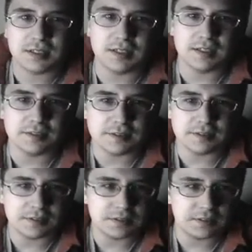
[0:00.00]
and
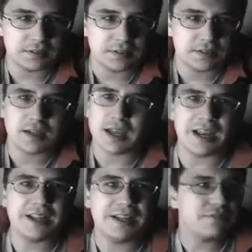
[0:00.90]

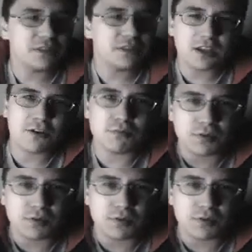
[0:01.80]
even their